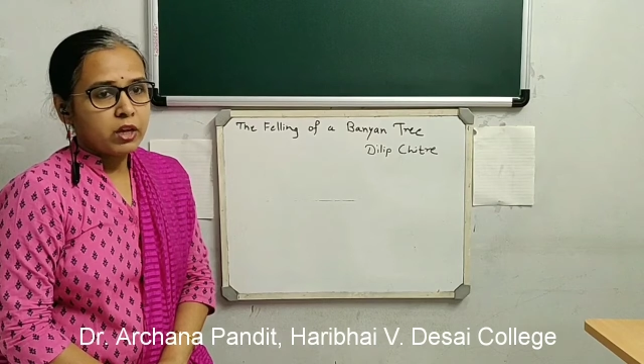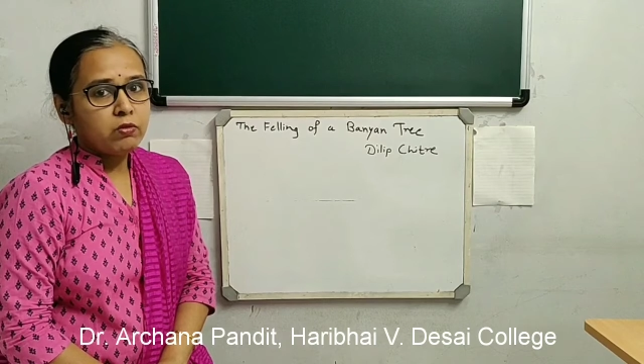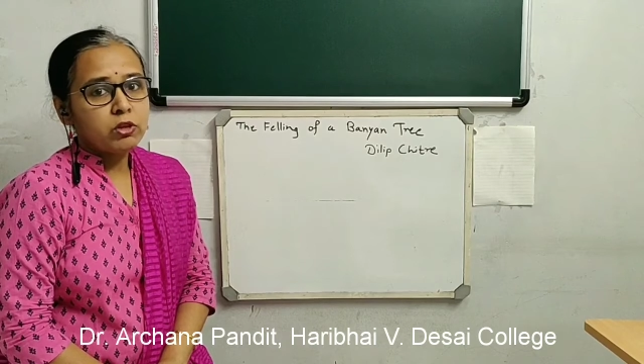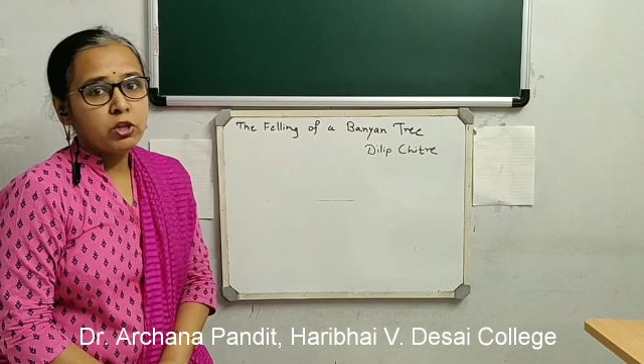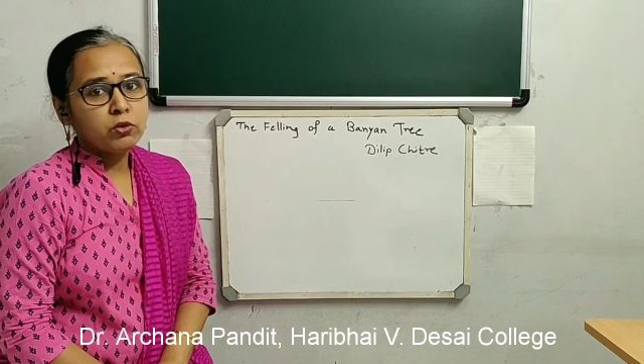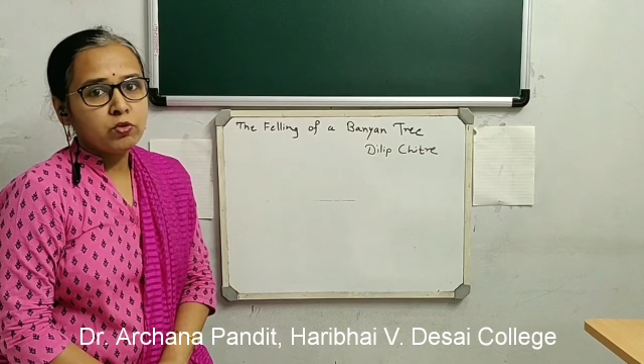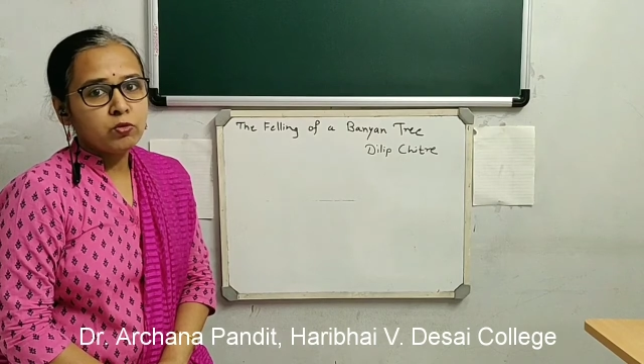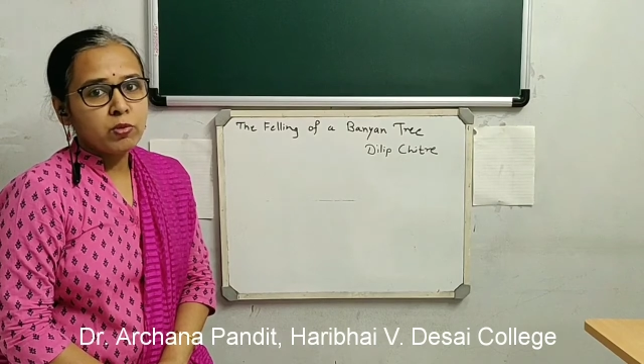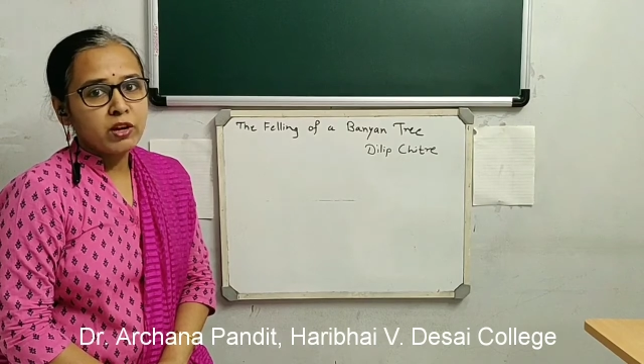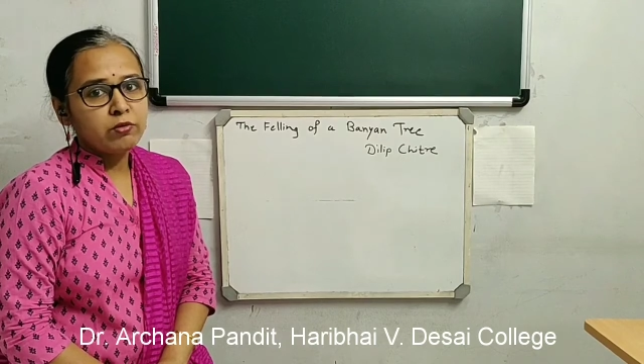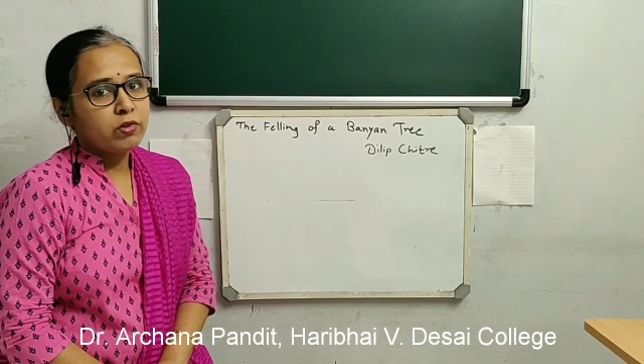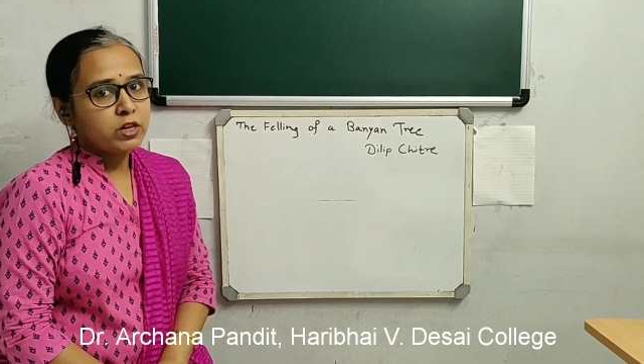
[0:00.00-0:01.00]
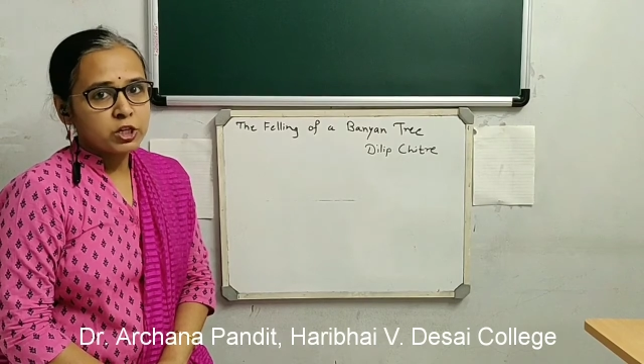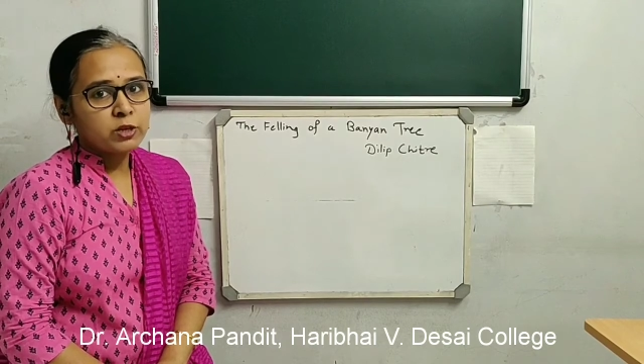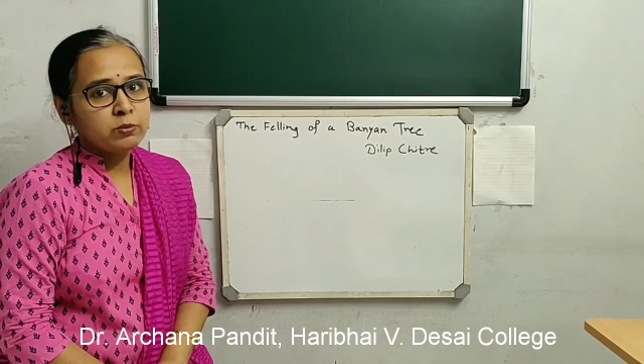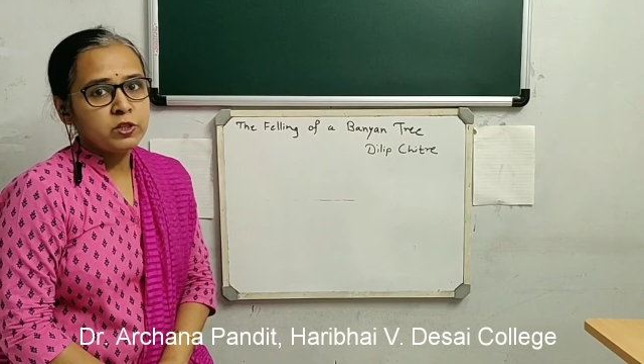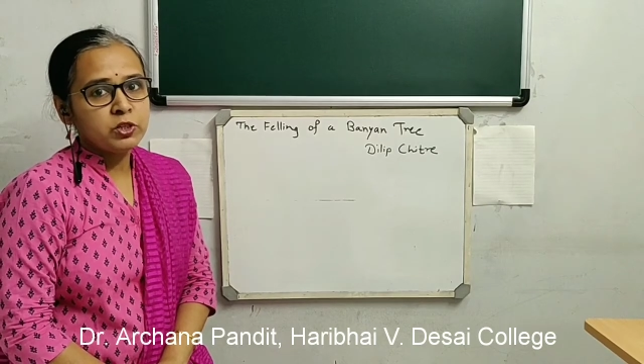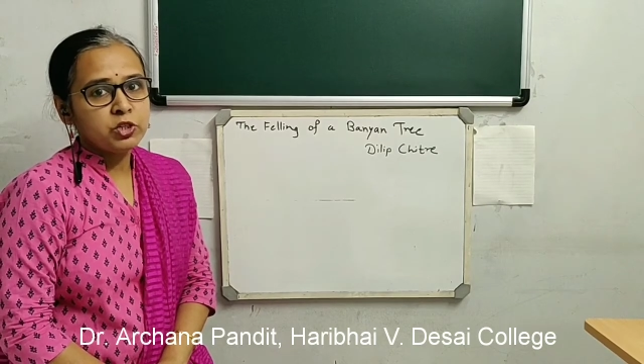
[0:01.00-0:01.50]
even the women
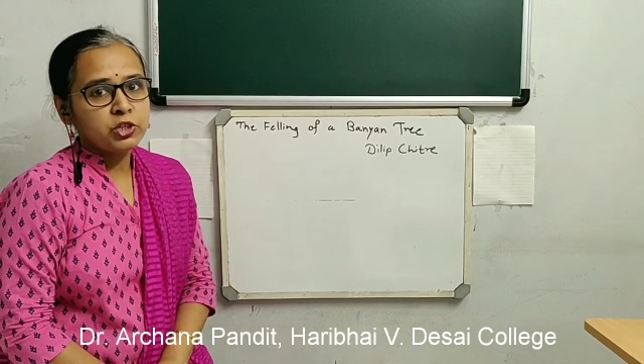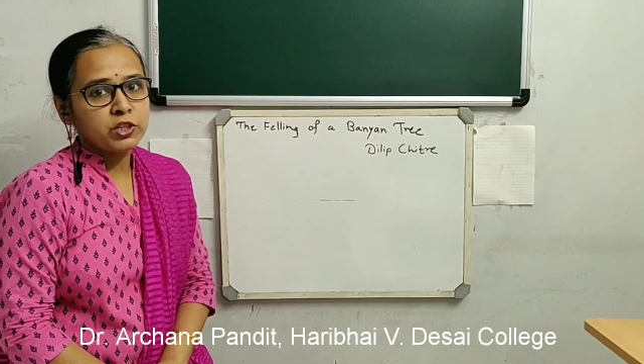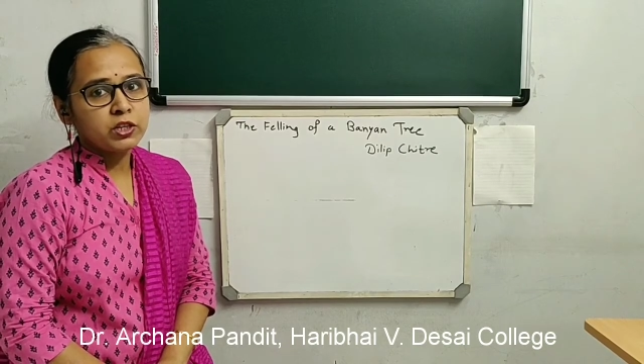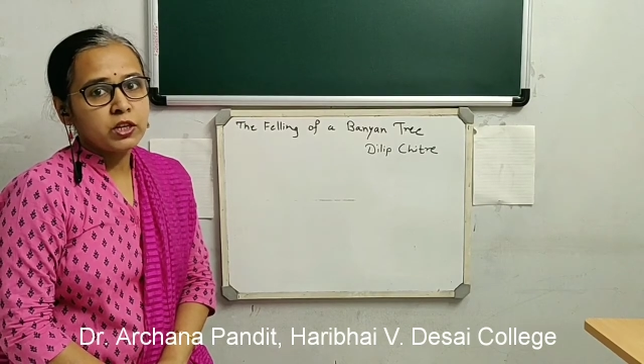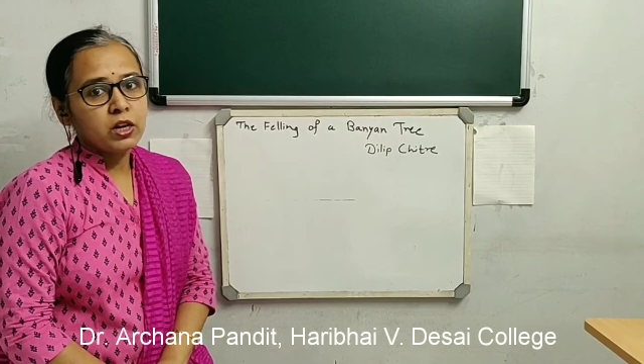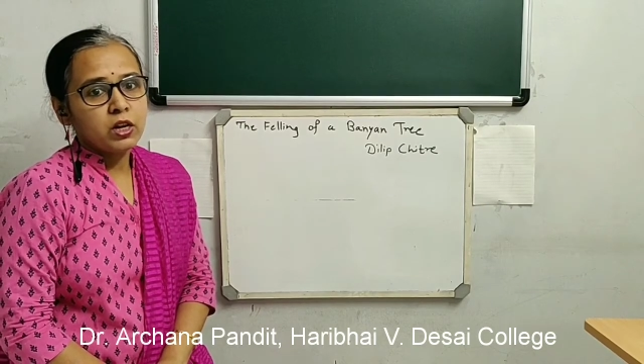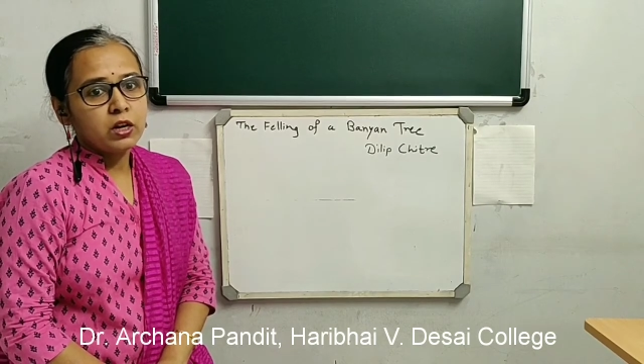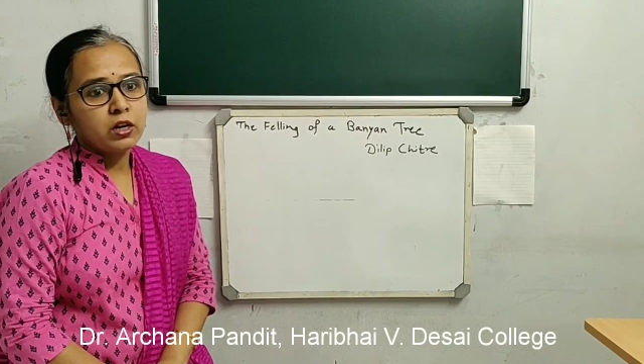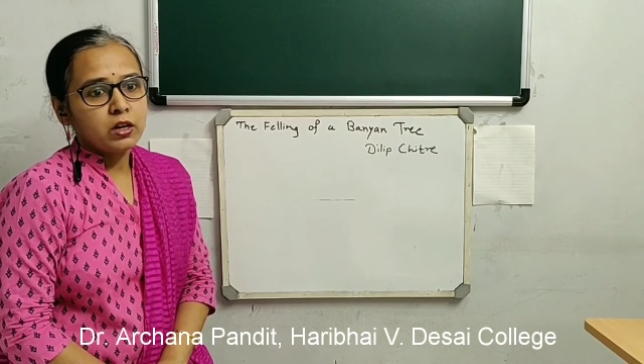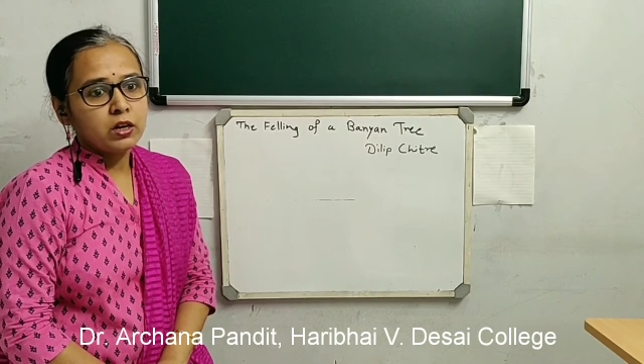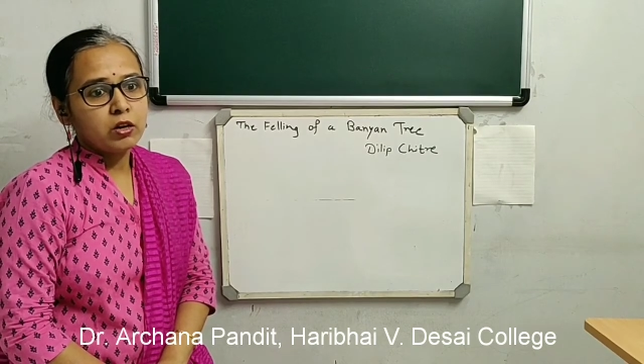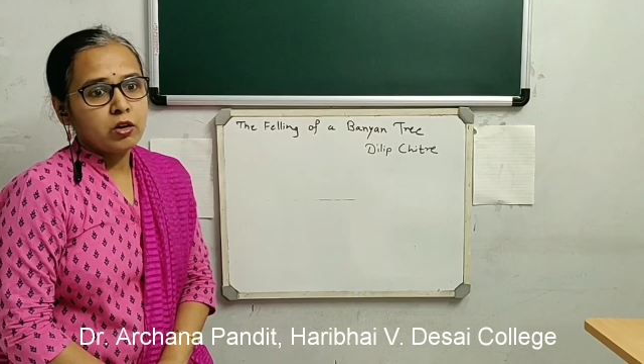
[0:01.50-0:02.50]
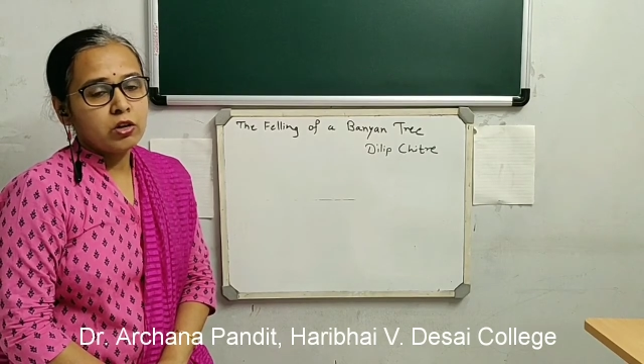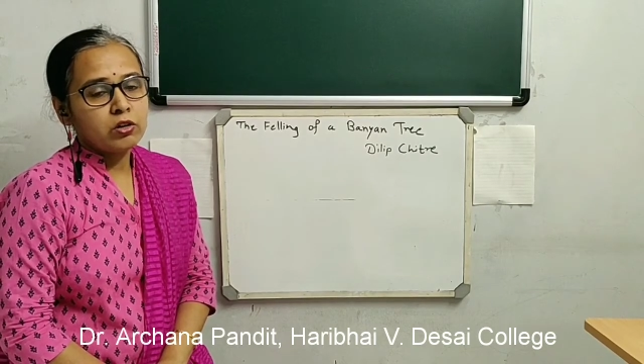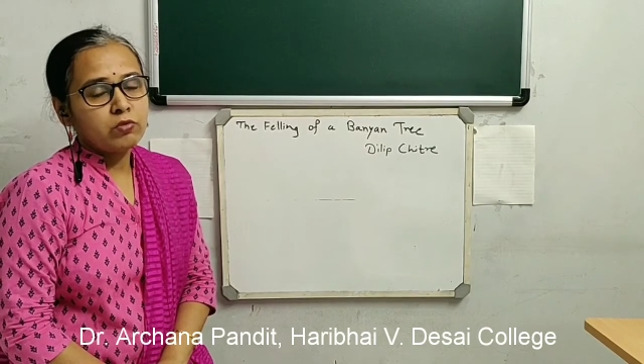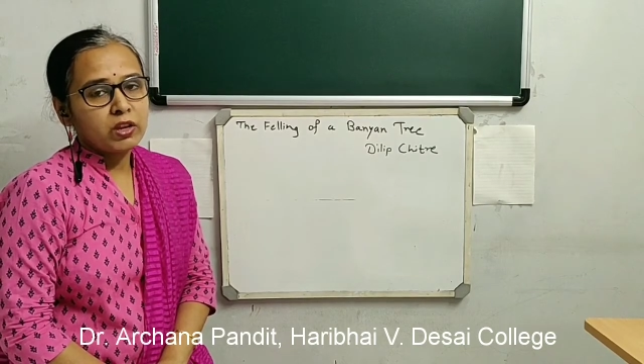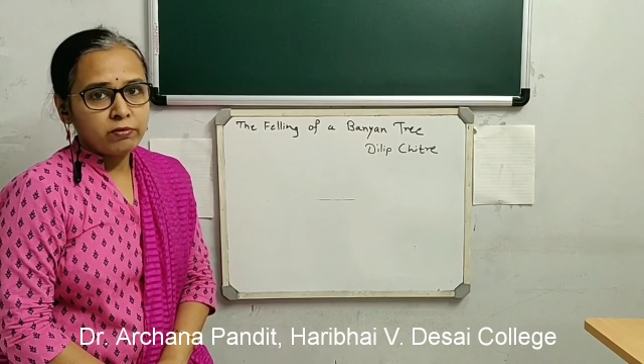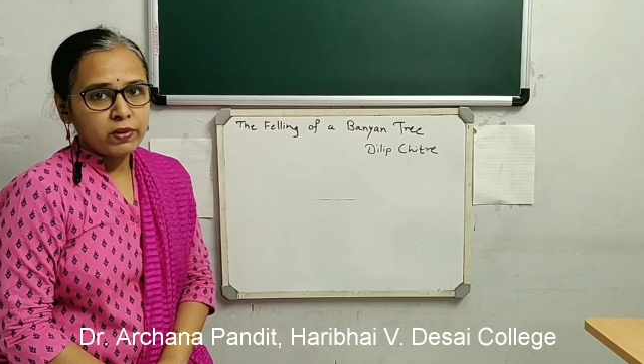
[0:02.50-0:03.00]
worship the tree
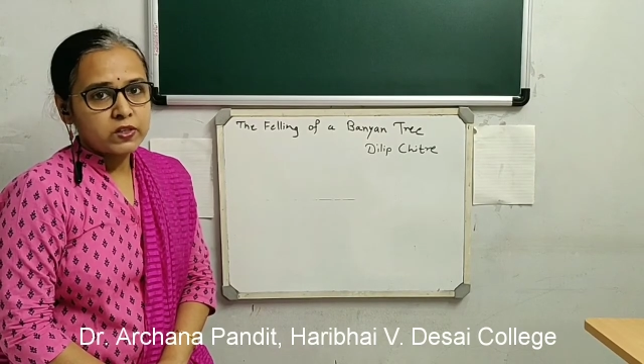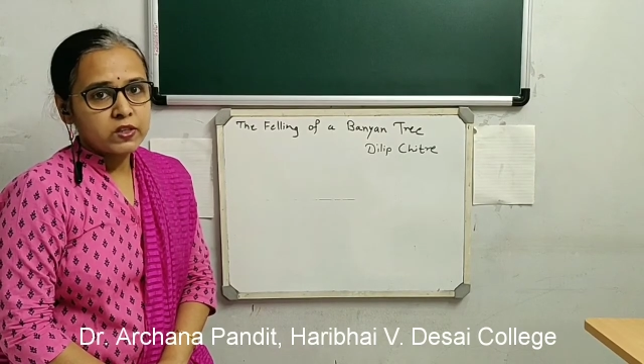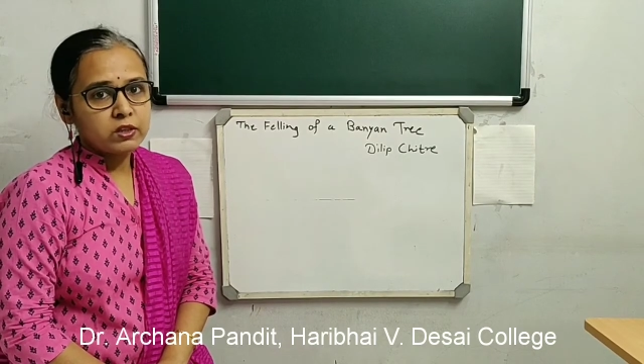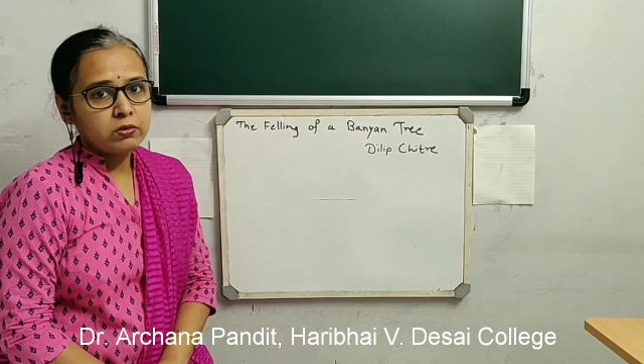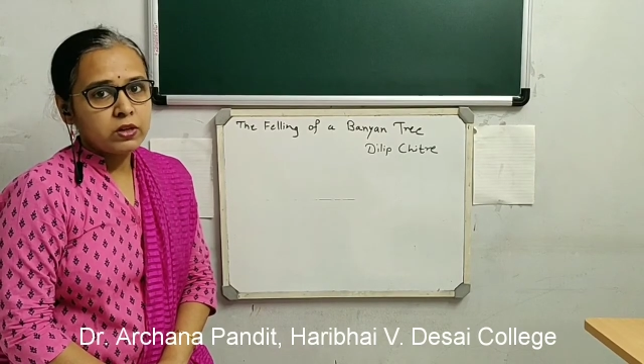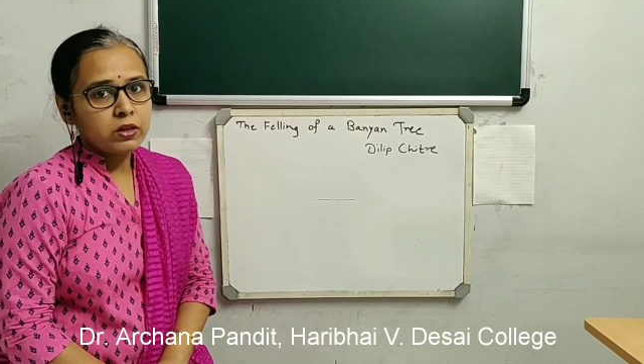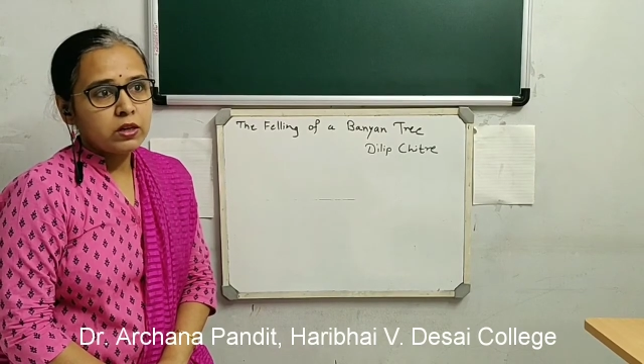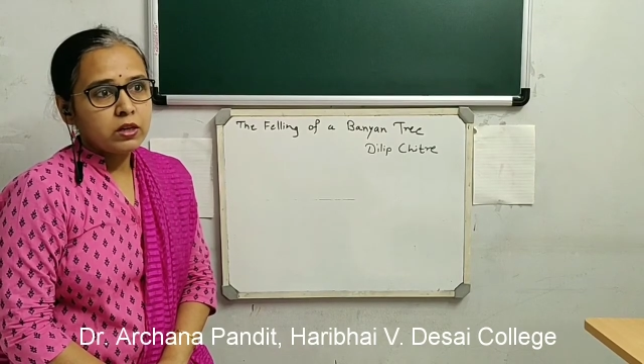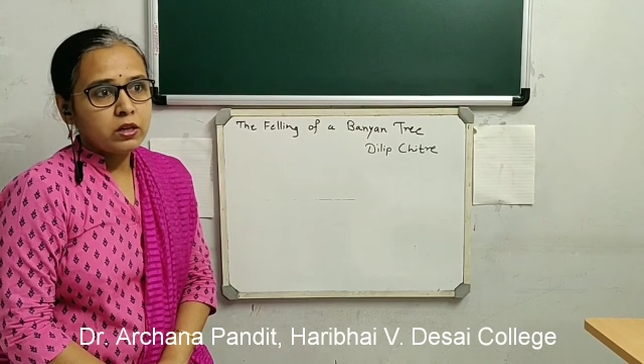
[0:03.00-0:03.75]
on one festival